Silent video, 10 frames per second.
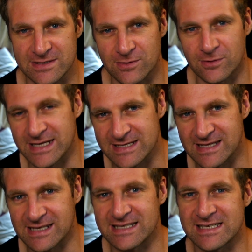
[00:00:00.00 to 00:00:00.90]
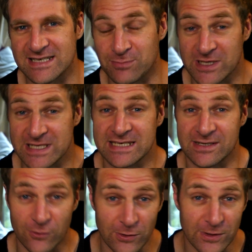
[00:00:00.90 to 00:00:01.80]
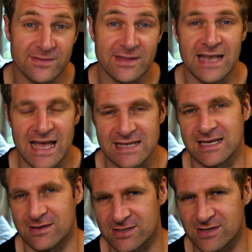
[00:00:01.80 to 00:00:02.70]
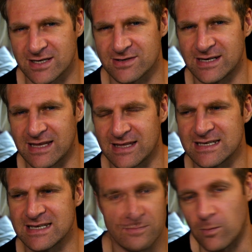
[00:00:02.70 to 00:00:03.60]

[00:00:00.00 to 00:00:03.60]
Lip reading: always that it's just present in all of the large-scale structure analyses.